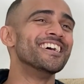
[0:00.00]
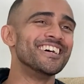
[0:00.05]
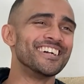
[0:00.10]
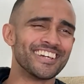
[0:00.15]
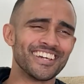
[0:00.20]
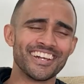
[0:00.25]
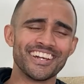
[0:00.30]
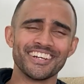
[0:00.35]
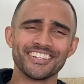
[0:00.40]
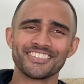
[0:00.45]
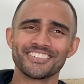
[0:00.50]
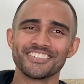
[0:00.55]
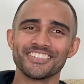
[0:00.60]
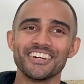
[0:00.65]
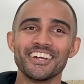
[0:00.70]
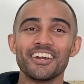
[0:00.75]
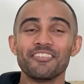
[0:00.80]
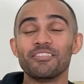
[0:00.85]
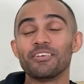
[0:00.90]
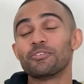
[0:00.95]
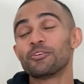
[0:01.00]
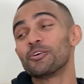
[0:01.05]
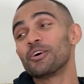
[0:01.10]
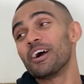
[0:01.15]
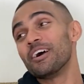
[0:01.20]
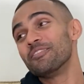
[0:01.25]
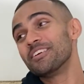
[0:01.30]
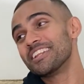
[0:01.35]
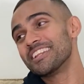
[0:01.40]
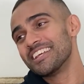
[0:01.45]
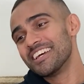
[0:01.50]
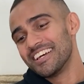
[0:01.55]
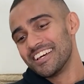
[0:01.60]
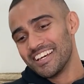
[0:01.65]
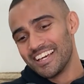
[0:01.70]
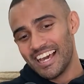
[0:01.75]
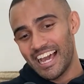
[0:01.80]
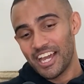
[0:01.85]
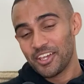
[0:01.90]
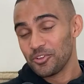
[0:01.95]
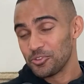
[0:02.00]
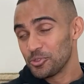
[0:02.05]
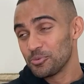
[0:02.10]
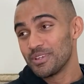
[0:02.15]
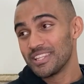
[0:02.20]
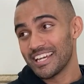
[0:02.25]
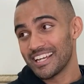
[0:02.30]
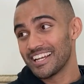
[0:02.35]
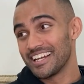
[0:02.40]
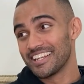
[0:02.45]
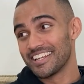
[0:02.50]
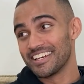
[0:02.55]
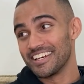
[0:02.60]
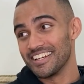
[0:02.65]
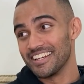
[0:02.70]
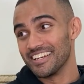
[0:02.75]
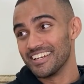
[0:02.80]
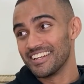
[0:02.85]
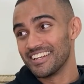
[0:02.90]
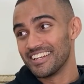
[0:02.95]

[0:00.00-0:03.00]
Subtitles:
Yeah, true. But bro, I mean, I used to be that kind of guy.